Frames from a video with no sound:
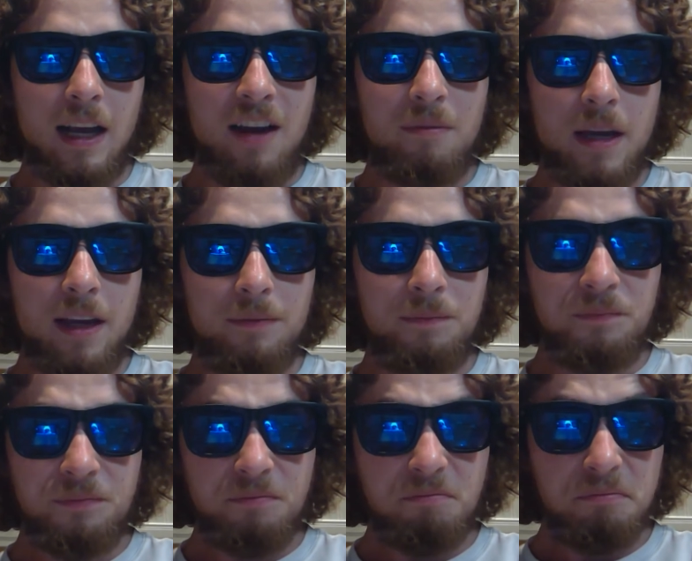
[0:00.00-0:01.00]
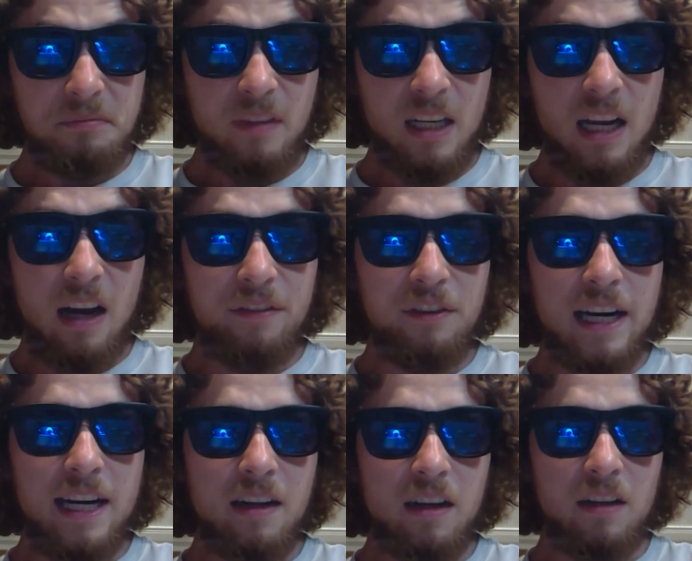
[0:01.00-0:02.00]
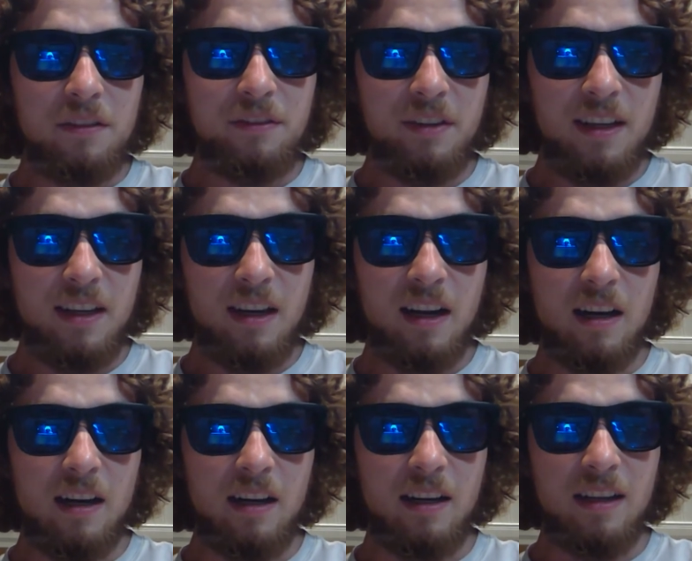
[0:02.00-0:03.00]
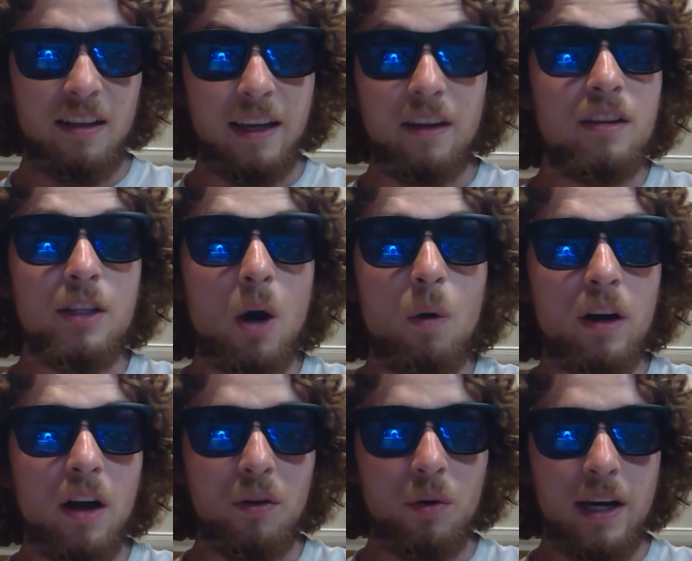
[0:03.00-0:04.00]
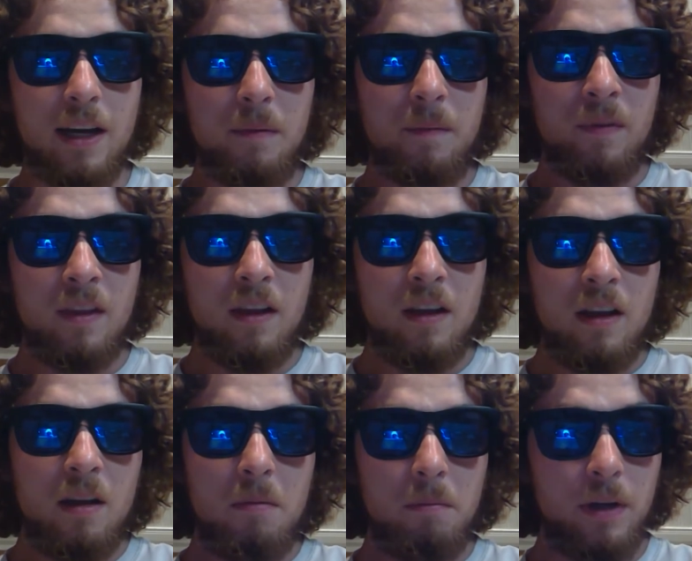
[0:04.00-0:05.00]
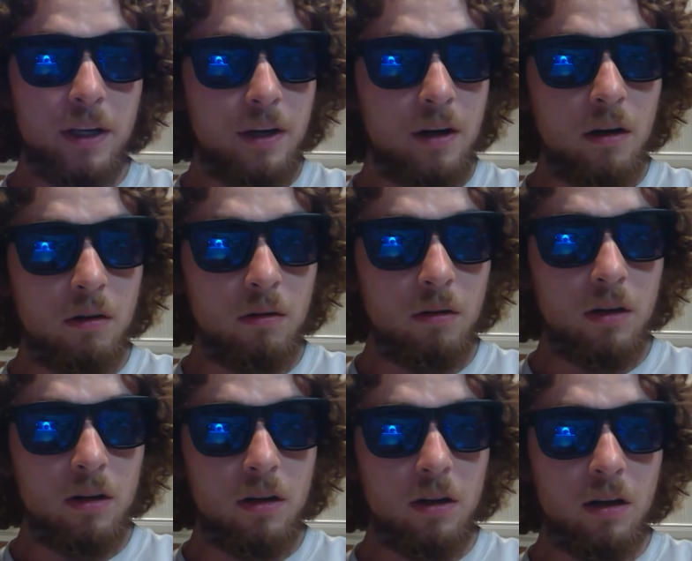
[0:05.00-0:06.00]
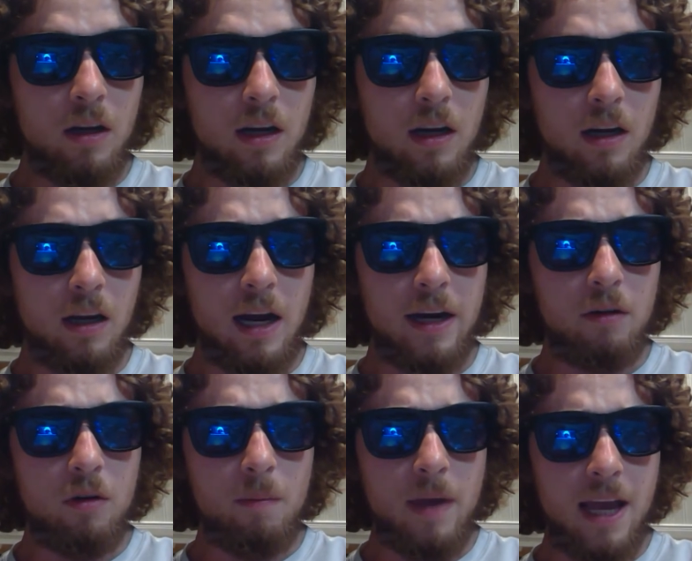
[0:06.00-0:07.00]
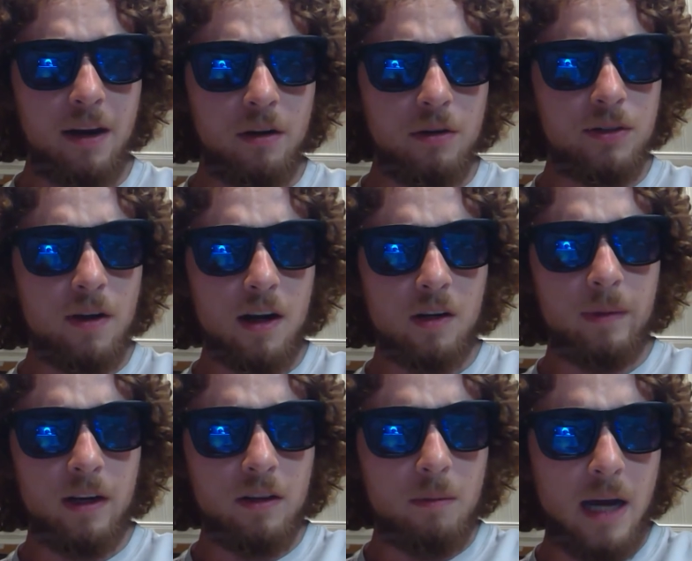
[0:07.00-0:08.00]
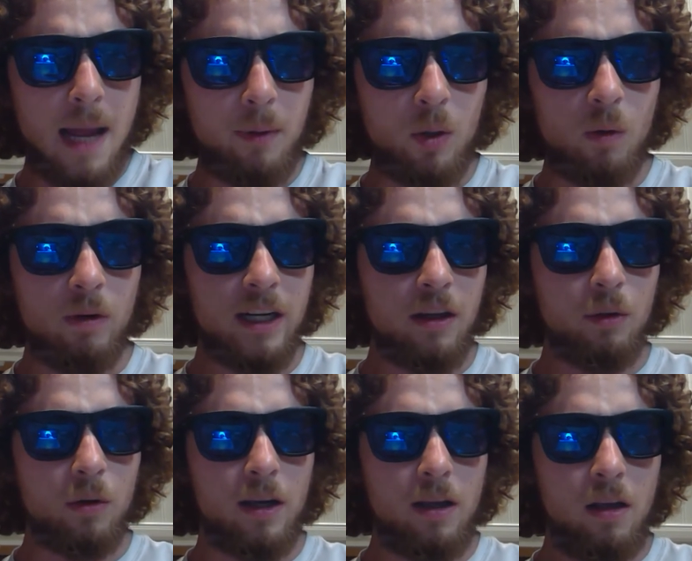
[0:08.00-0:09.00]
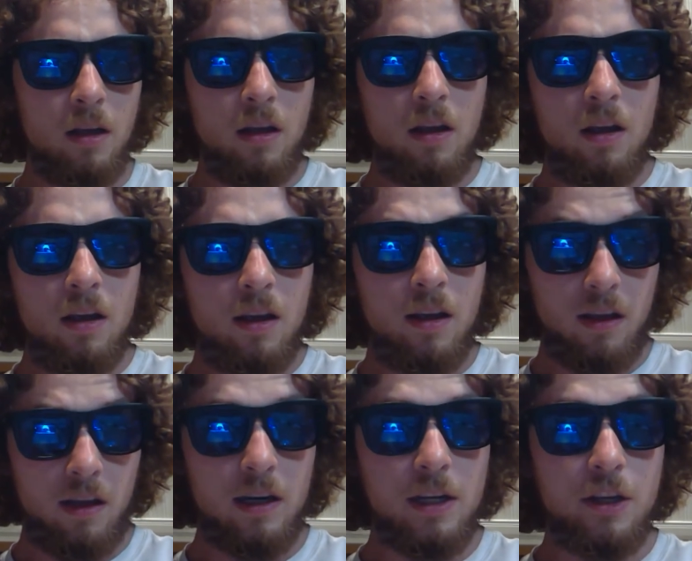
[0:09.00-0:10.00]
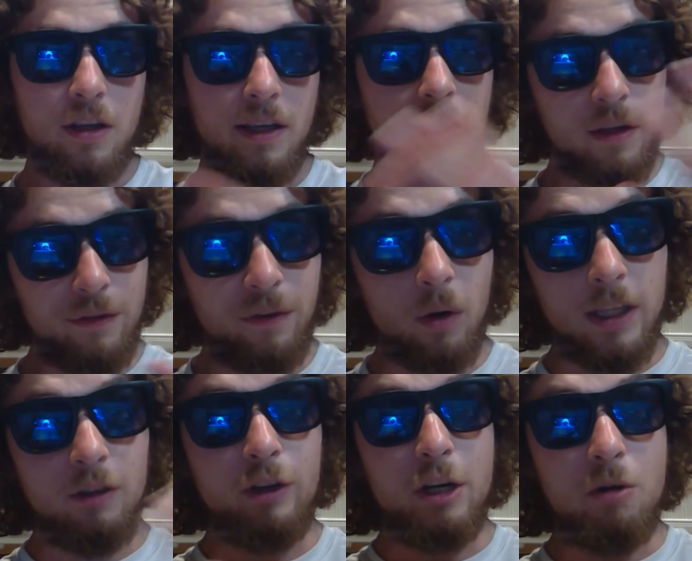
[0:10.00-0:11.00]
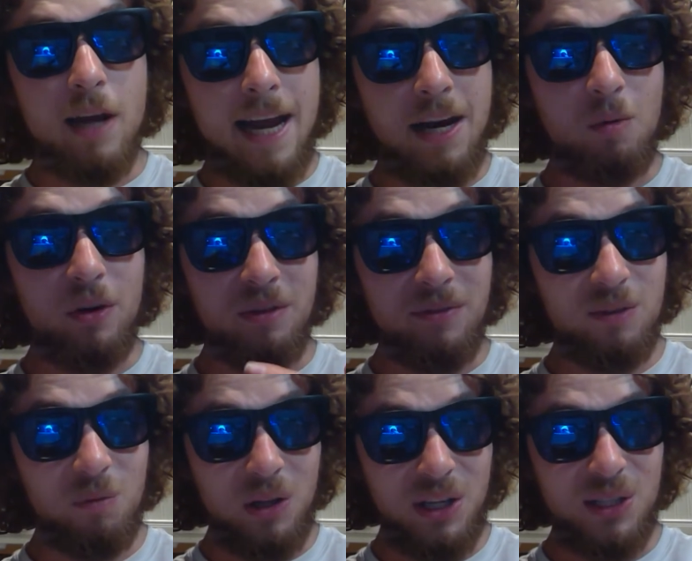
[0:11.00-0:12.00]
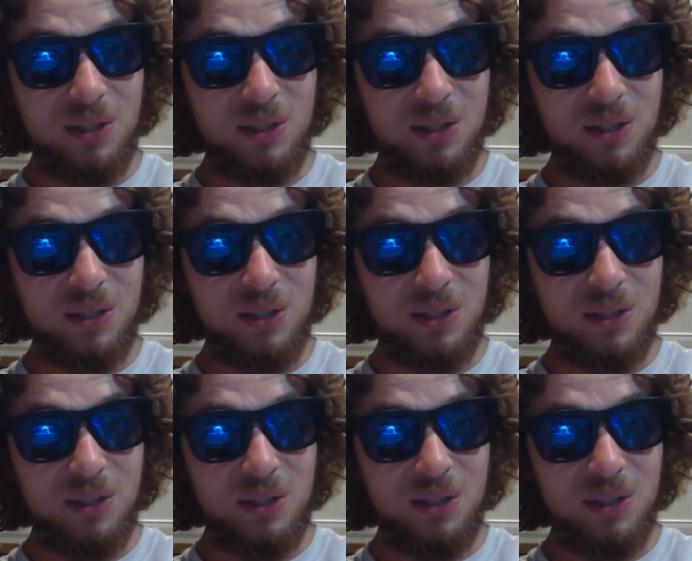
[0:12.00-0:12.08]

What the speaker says: have been afraid of like going all the way. But I know a man who's talked about in the Bible who went all the way, and he fully reunited with